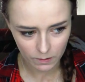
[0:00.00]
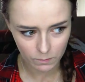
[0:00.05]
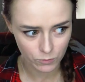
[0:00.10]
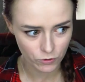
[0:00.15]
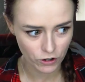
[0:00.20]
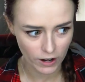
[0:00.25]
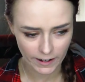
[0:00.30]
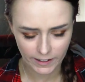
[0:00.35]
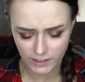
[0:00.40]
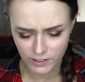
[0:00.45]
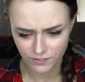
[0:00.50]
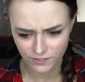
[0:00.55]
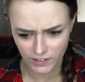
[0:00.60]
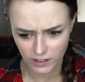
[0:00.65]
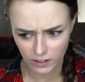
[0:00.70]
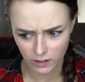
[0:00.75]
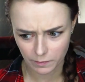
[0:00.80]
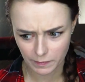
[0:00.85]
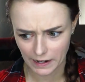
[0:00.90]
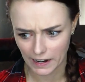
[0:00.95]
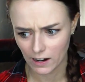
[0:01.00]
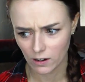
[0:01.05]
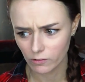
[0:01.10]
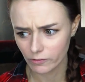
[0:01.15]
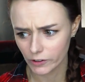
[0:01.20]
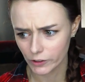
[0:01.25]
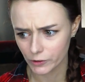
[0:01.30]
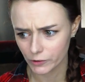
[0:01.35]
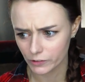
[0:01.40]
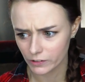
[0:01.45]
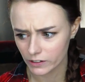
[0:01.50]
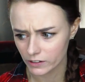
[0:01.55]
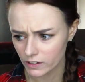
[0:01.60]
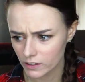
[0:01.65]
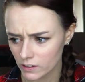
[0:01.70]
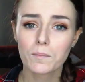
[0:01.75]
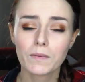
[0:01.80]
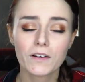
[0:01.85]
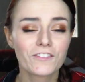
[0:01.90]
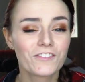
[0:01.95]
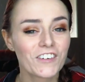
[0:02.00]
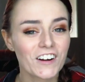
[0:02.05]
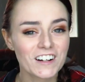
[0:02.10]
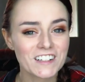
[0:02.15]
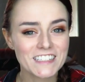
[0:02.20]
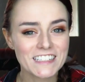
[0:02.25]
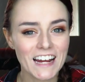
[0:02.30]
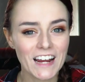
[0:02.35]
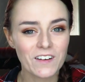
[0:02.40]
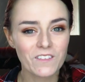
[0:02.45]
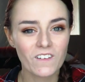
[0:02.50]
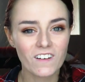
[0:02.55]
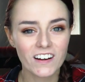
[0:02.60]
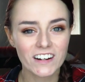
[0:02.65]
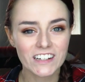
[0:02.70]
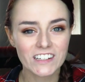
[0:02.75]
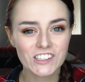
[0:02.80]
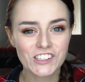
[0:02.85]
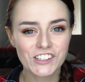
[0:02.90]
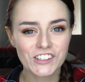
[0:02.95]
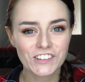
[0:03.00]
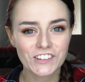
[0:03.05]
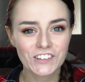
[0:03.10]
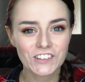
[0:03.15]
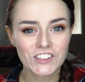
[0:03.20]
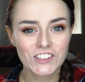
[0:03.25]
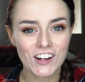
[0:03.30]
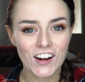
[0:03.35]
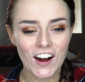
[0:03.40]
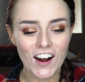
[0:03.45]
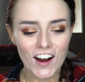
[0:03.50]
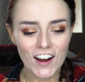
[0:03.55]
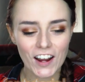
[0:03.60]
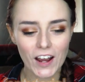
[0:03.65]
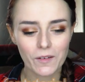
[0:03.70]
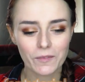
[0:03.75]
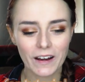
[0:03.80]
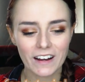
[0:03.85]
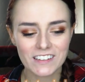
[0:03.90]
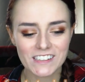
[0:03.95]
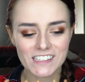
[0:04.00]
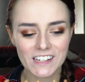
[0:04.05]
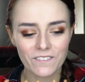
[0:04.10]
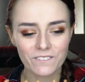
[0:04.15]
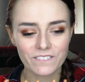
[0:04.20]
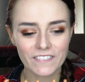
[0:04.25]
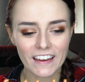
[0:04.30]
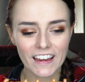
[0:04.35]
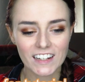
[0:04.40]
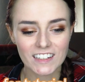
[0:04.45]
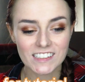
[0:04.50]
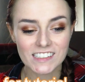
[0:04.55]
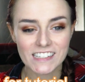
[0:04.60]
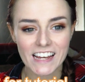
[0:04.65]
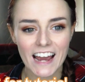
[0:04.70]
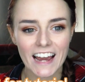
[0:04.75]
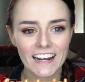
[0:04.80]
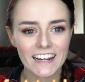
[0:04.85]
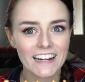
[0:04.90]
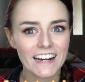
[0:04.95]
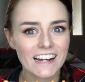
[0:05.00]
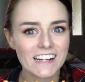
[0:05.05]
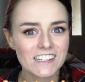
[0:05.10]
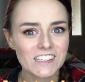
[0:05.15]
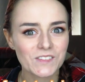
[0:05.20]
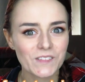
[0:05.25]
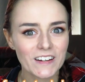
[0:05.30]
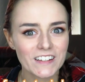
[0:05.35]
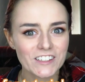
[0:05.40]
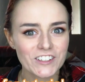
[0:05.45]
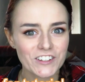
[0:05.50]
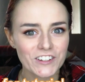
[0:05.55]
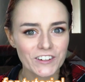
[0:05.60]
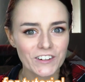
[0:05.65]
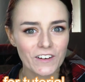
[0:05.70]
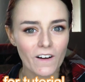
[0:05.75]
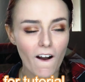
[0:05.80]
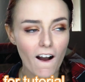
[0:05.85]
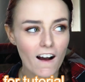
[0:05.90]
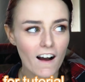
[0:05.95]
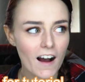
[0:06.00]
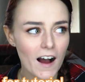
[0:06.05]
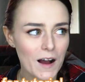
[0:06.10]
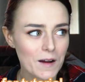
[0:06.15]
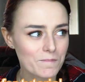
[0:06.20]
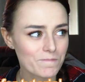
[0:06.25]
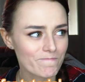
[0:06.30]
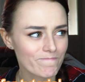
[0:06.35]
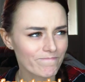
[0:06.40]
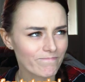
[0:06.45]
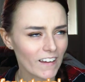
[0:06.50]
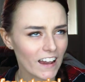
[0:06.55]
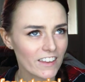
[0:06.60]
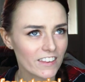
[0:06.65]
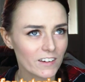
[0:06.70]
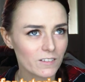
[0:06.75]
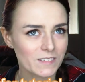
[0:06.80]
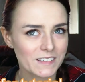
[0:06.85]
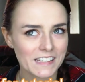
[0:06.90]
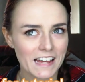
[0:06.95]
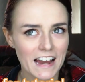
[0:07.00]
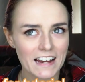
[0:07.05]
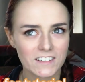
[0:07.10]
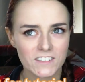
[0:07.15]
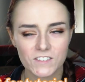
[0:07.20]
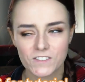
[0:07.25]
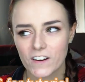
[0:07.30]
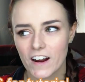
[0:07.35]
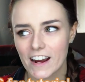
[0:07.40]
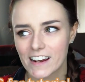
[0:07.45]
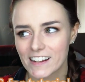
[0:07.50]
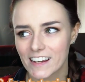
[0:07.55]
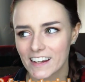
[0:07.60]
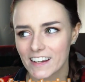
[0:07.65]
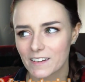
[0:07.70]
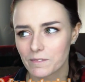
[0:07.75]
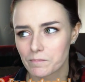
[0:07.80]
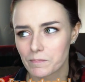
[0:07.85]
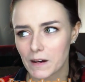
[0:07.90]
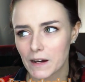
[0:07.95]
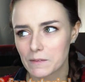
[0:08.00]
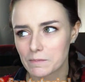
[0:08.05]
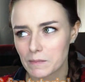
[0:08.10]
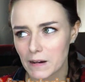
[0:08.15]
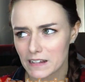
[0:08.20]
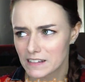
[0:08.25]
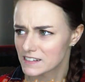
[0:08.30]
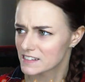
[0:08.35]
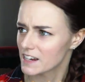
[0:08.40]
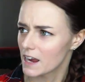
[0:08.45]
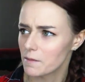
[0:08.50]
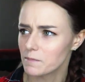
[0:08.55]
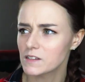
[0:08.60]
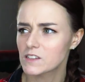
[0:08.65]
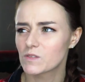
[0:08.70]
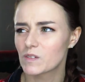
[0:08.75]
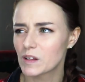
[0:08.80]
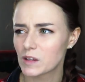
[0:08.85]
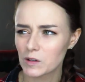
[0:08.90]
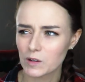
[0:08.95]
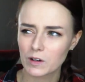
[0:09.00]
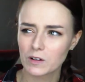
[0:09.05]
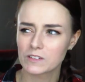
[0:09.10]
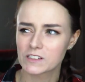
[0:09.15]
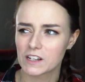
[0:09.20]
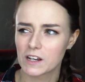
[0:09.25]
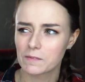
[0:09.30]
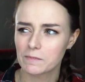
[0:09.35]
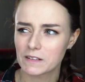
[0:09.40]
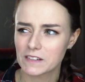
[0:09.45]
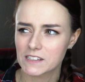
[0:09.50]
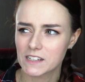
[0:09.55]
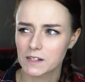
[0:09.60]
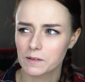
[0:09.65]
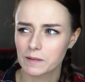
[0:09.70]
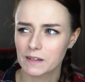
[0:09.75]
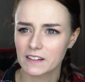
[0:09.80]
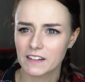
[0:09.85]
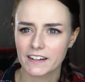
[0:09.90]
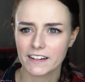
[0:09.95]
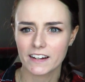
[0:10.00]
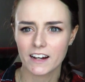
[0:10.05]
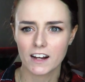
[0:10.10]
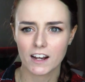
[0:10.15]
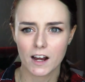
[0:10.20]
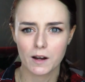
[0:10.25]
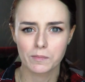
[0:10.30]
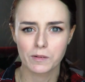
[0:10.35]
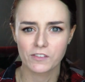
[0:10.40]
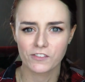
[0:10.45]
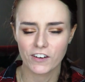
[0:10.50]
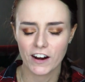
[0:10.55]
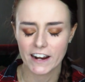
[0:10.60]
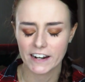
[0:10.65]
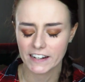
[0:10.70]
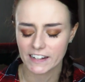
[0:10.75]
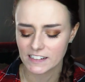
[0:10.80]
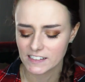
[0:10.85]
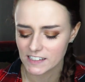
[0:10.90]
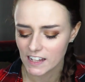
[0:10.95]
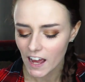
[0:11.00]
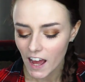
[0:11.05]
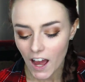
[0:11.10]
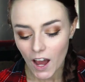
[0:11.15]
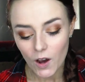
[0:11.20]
I'm trying to film. How rude. But first, I wanted to talk about something Zach and I just went to, um, I think it was last Friday, but by the time this video goes up, it's going to be like a couple Fridays.